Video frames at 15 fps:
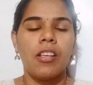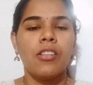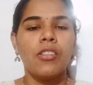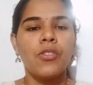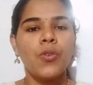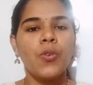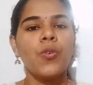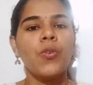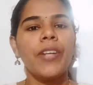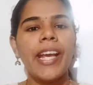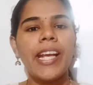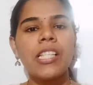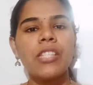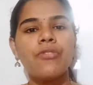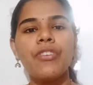so
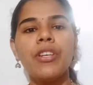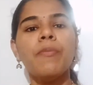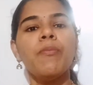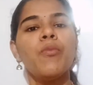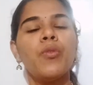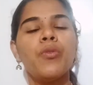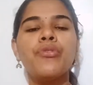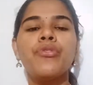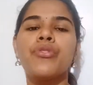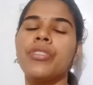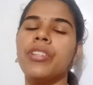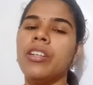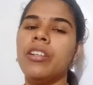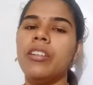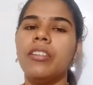next we move to
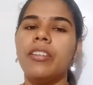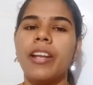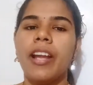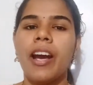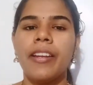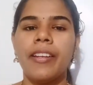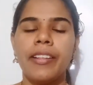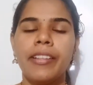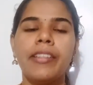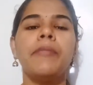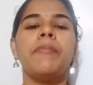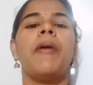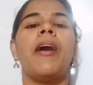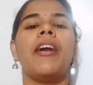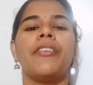the another
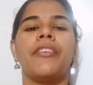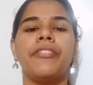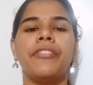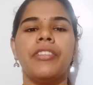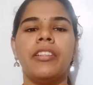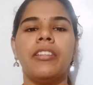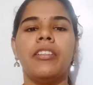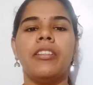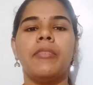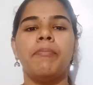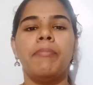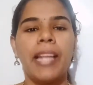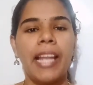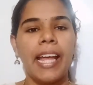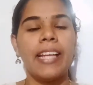part of the
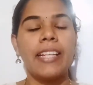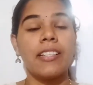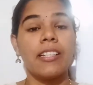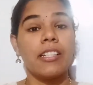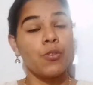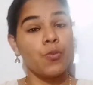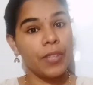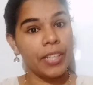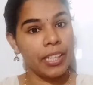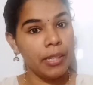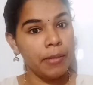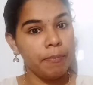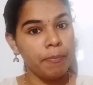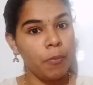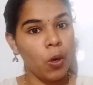plant. It's very
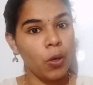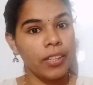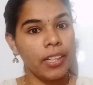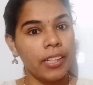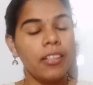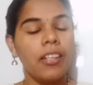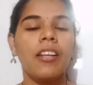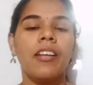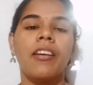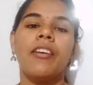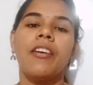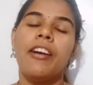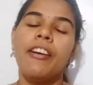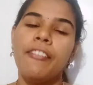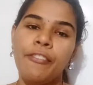important,
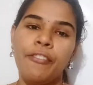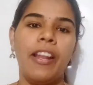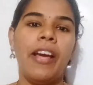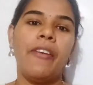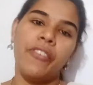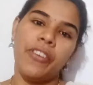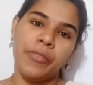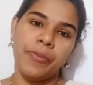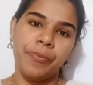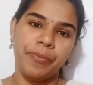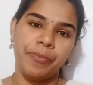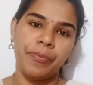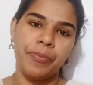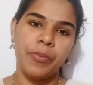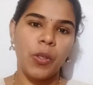flower.
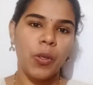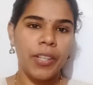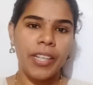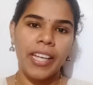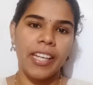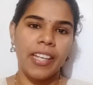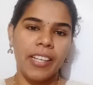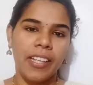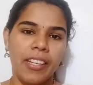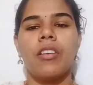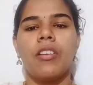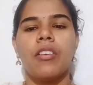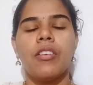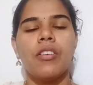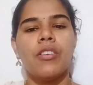Okay,
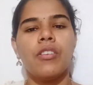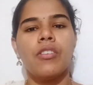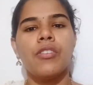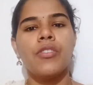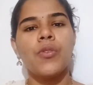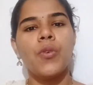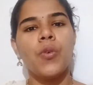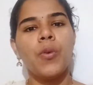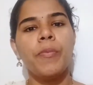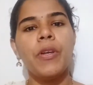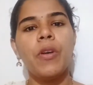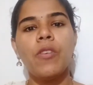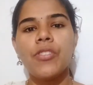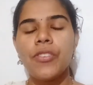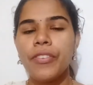so
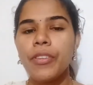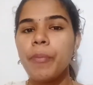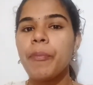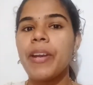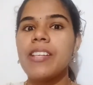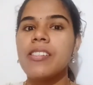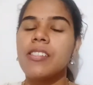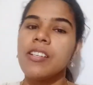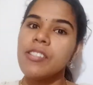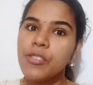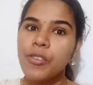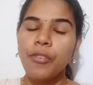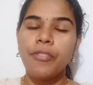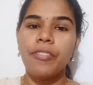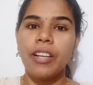because of the presence
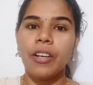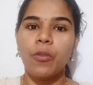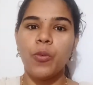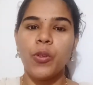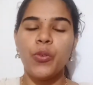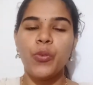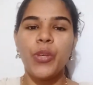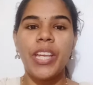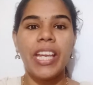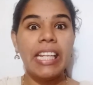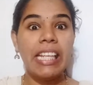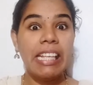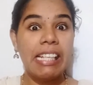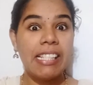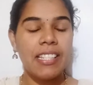of flower we can
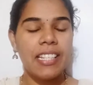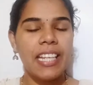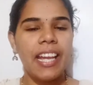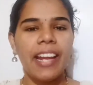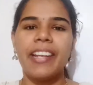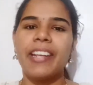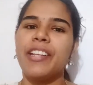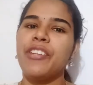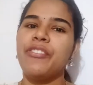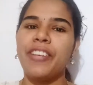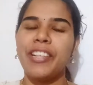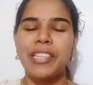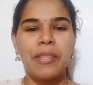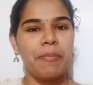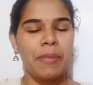easily
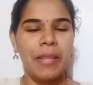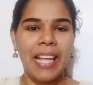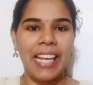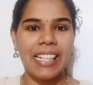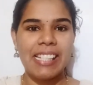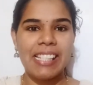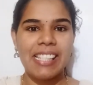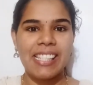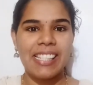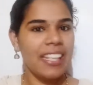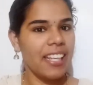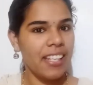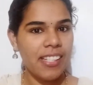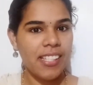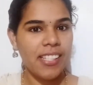identify the plants.
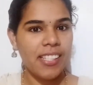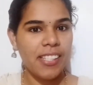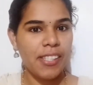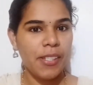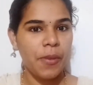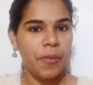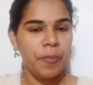Yes,